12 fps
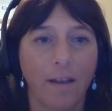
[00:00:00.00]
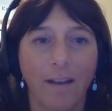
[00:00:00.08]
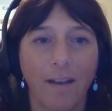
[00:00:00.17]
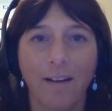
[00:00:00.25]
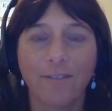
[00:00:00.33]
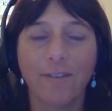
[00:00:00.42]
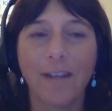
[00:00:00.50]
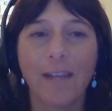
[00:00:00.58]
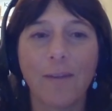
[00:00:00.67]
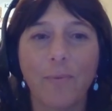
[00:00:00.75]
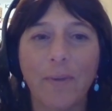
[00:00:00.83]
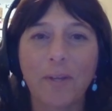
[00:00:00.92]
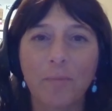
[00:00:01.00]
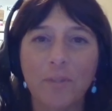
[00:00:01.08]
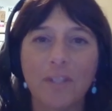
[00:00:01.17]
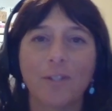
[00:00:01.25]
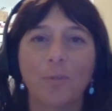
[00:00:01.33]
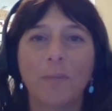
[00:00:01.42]
All right, welcome to
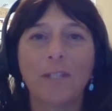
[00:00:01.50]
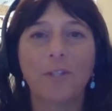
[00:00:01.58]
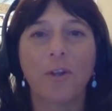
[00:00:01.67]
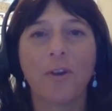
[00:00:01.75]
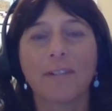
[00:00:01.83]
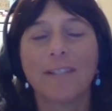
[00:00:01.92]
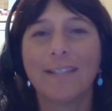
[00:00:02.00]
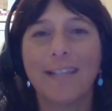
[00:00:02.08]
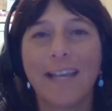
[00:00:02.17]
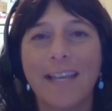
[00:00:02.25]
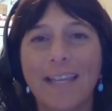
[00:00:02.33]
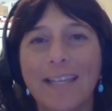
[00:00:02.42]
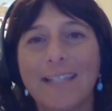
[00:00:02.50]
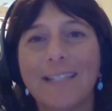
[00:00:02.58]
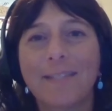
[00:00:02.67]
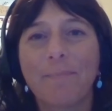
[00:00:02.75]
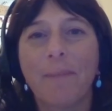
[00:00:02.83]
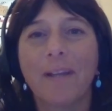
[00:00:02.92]
the Suite Talk. Today
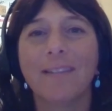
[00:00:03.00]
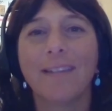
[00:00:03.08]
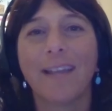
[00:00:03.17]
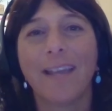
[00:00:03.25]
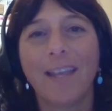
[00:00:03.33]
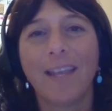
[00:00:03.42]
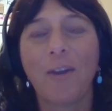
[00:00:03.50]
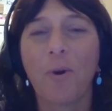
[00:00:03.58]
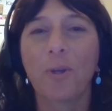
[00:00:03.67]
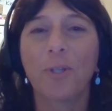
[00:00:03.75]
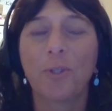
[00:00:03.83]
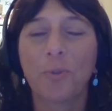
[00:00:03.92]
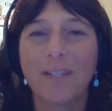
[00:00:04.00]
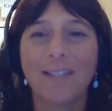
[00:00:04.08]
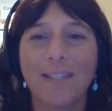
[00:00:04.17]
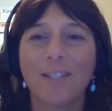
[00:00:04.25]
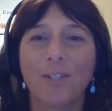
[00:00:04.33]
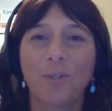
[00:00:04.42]
is Monday, August
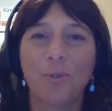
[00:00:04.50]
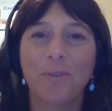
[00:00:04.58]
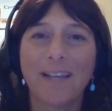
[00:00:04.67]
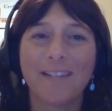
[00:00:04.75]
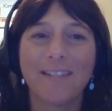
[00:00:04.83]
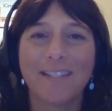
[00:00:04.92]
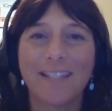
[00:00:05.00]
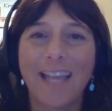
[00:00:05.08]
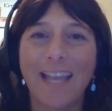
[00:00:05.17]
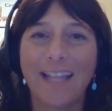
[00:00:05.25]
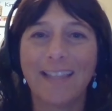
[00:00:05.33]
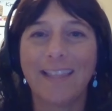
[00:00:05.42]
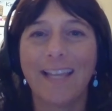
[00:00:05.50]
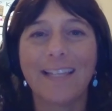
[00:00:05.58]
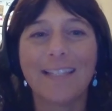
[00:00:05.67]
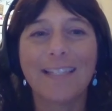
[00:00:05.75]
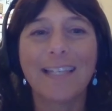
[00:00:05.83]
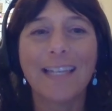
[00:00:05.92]
26,
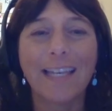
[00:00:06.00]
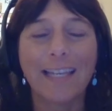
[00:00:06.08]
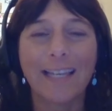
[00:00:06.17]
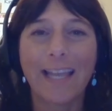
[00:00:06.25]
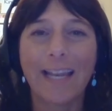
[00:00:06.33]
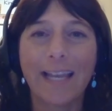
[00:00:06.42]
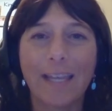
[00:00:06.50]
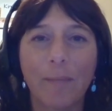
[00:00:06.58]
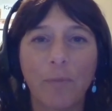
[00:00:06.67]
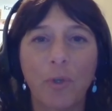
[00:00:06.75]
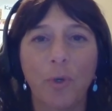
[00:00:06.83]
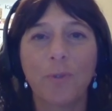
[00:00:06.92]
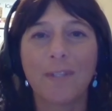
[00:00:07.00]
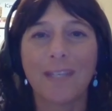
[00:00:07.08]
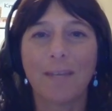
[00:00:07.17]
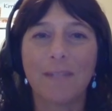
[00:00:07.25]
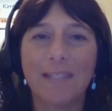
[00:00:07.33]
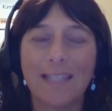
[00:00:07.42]
2019, and I am your host,
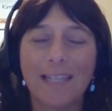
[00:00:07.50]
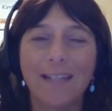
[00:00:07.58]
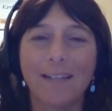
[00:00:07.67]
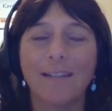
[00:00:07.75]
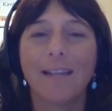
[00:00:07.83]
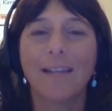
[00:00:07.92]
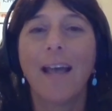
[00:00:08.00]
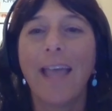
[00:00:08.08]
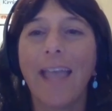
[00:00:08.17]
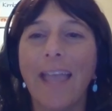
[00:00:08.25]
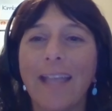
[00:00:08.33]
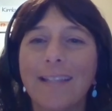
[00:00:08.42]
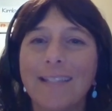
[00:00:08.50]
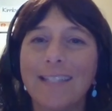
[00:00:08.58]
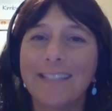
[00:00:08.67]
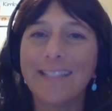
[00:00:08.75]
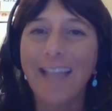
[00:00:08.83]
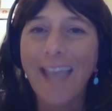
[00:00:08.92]
Kim Mattina. And
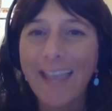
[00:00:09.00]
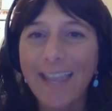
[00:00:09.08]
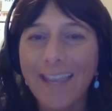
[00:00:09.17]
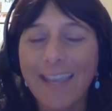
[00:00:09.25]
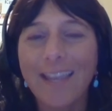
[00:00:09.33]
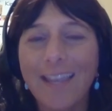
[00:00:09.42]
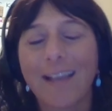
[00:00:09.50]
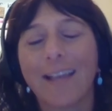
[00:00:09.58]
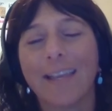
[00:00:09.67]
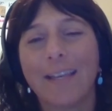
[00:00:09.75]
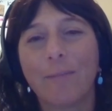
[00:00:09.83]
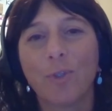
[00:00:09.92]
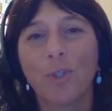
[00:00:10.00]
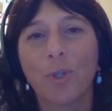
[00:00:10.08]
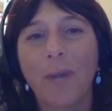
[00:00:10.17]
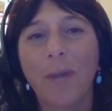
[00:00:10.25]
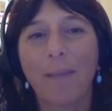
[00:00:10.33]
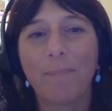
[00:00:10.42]
today, I am so
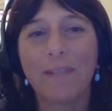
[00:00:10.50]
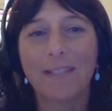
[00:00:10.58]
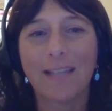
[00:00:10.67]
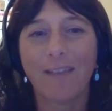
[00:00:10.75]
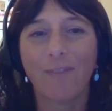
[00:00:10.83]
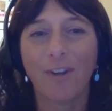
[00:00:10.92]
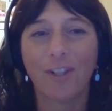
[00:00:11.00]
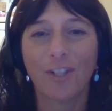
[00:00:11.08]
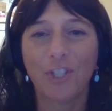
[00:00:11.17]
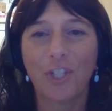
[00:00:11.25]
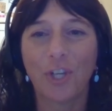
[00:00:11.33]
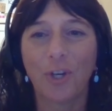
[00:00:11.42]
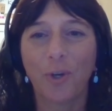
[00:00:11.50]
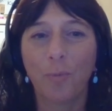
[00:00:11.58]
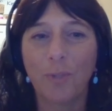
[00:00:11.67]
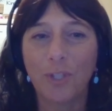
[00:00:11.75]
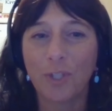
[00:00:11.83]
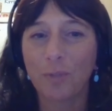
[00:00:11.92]
happy to have on the show Mr.